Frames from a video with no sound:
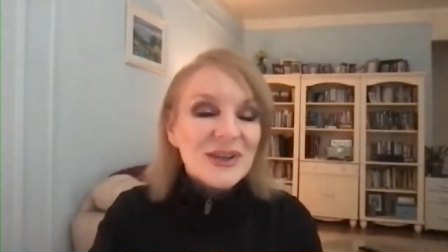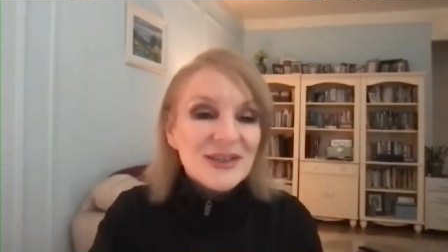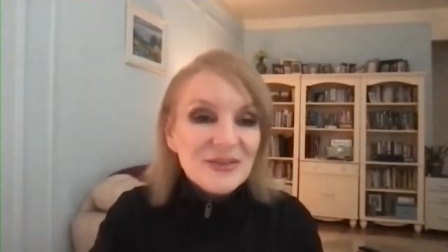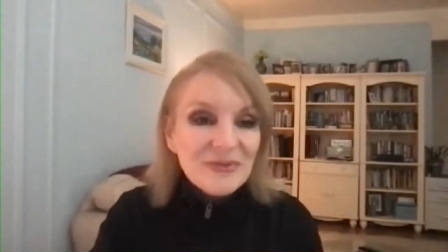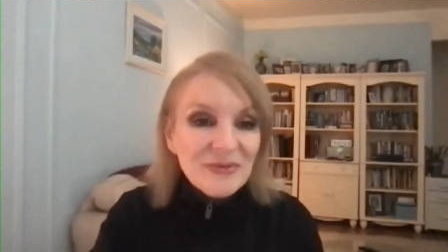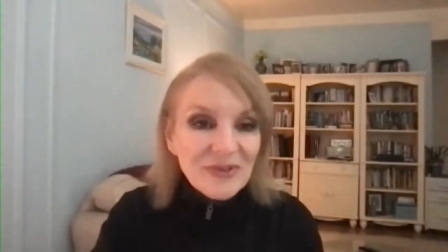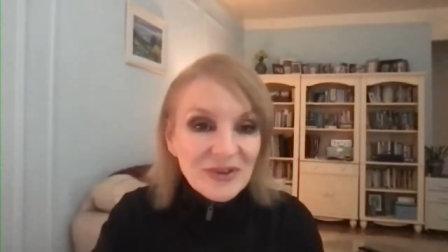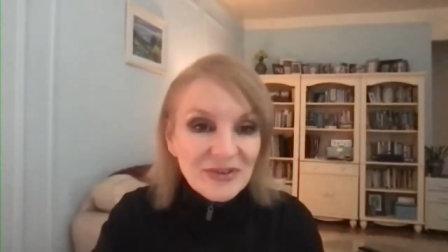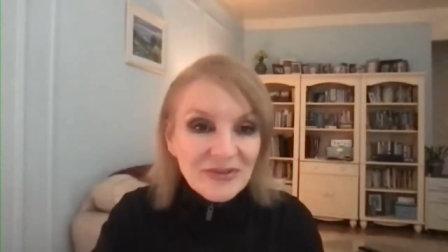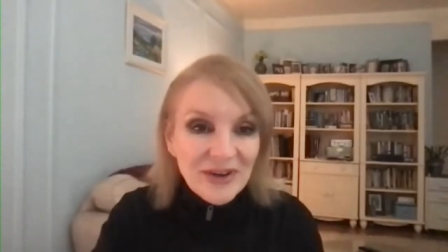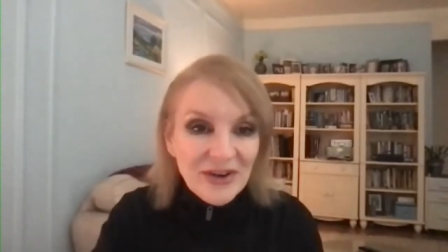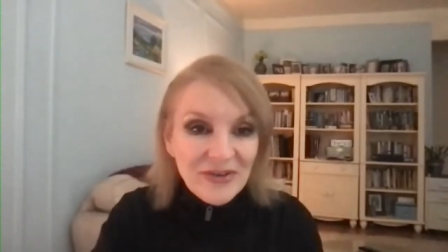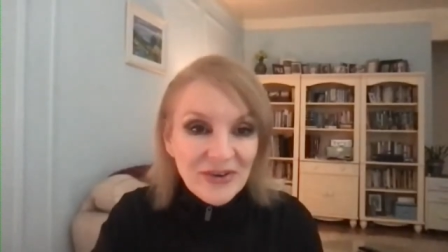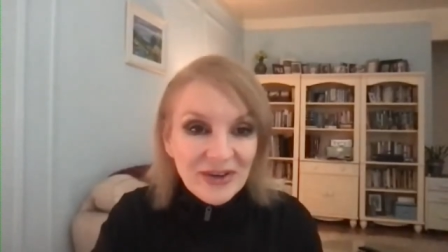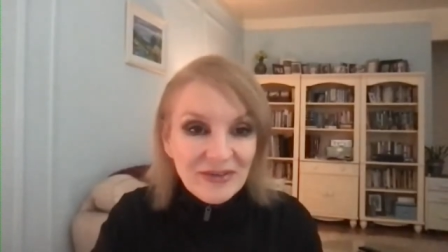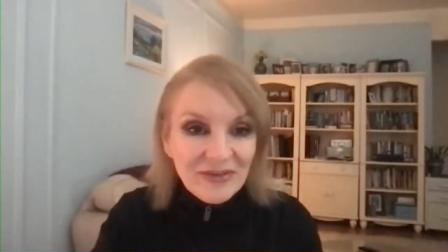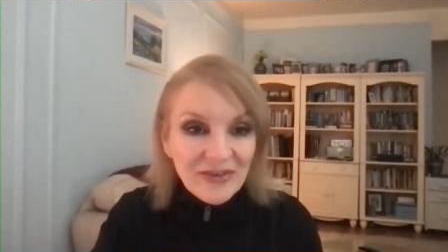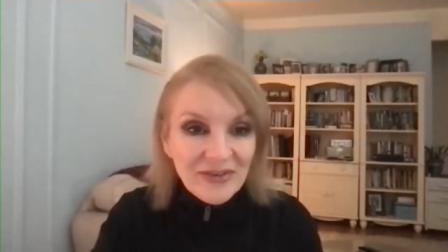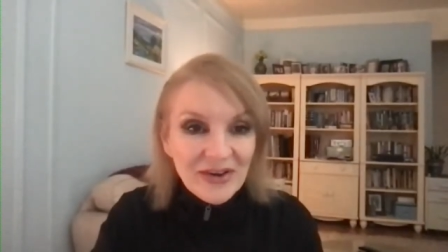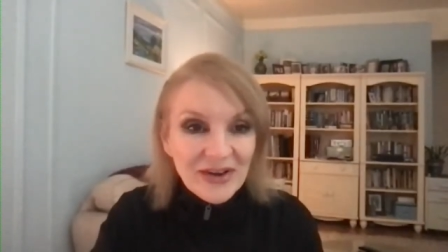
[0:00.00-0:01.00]
for a very,
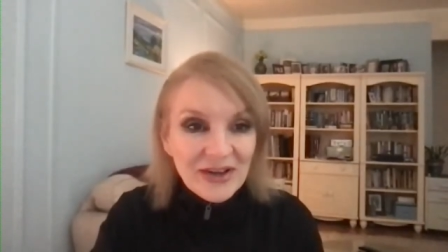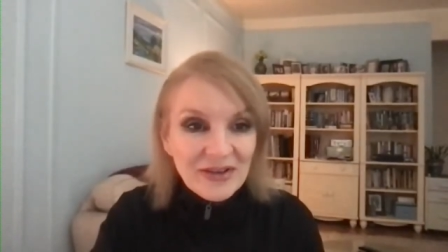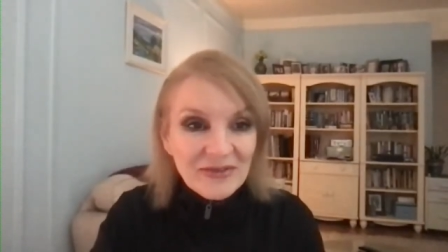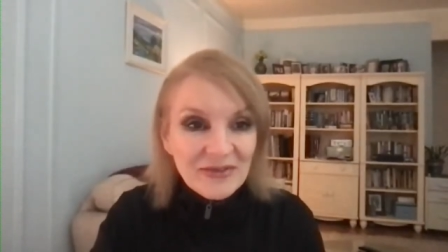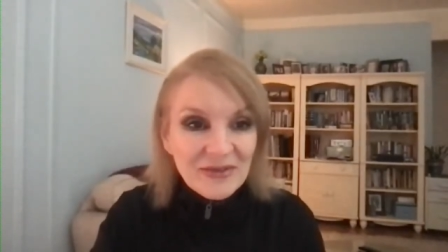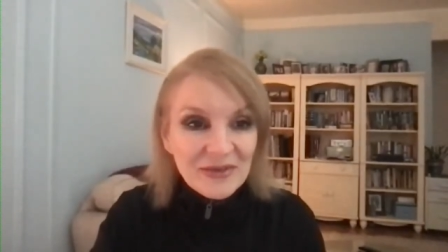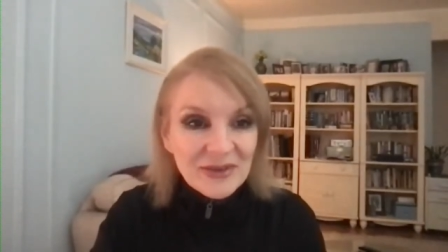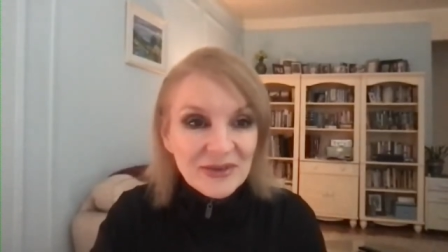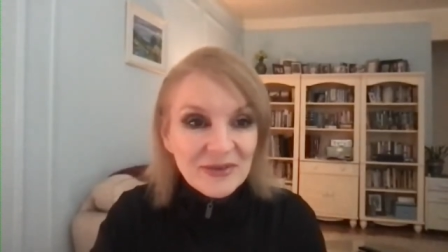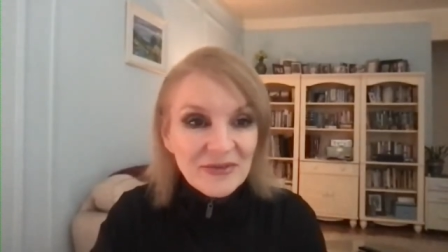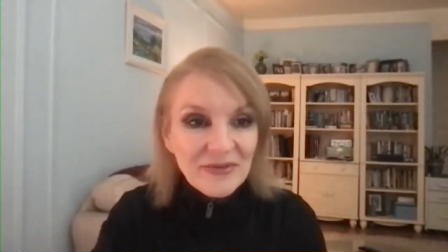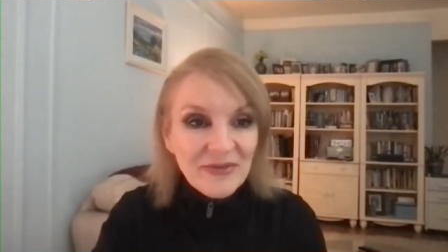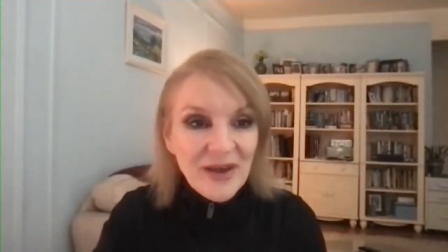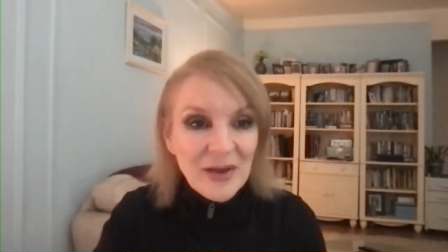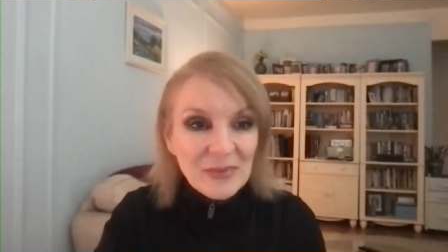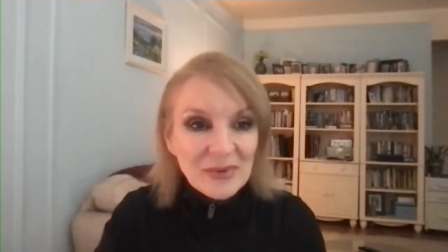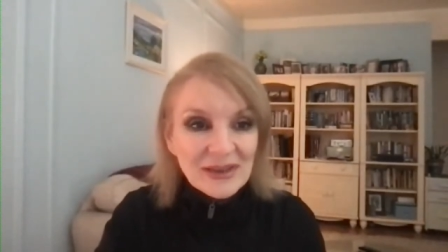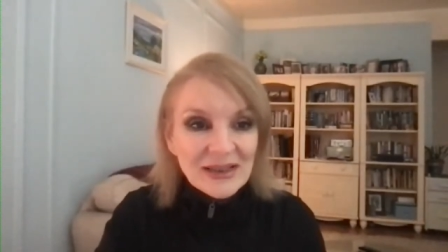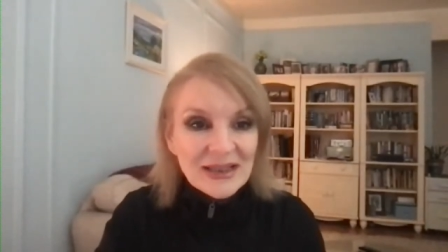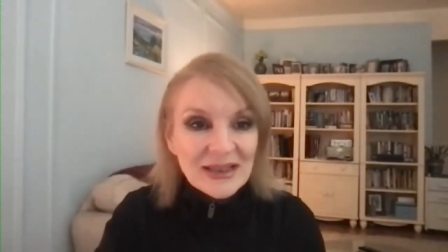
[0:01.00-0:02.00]
very
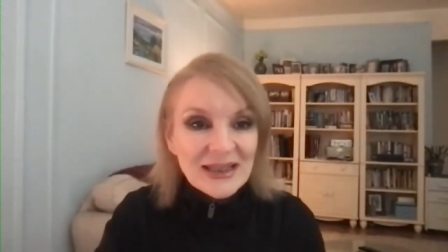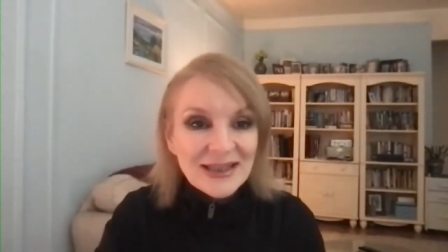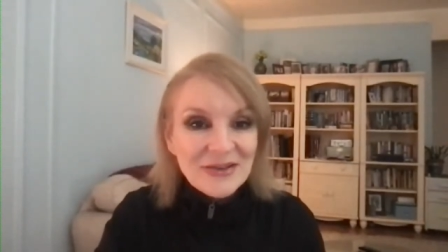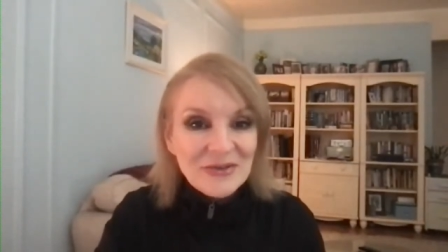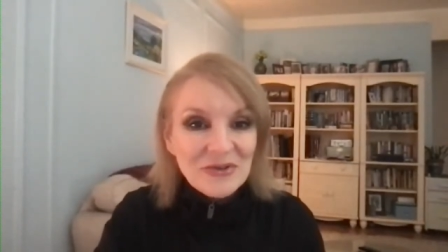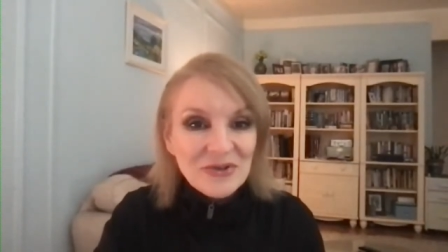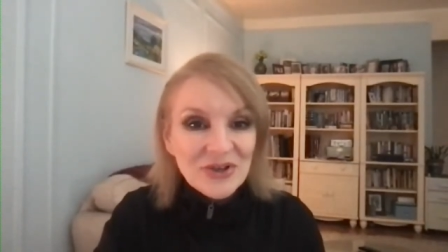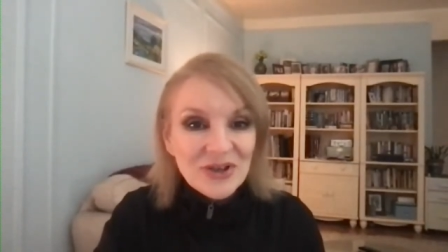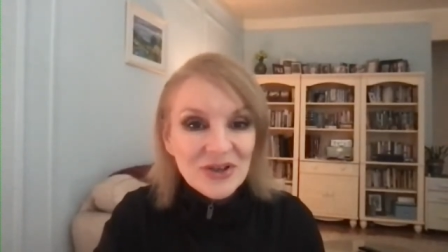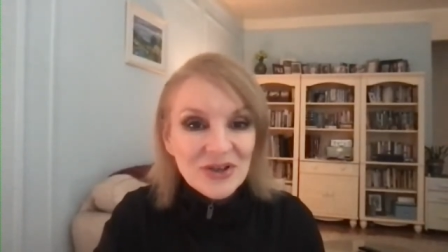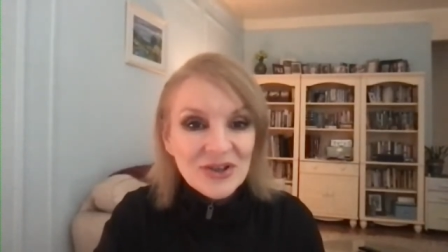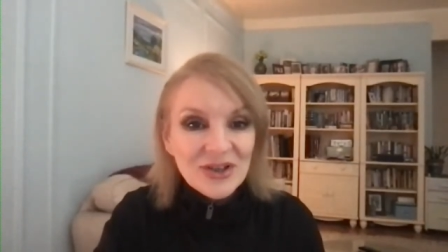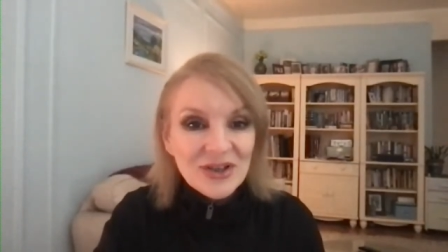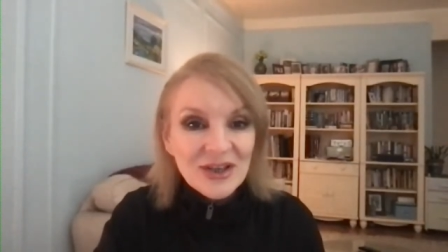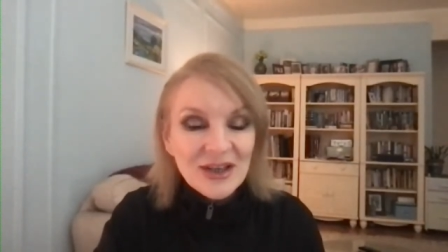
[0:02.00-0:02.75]
fabulous introduction.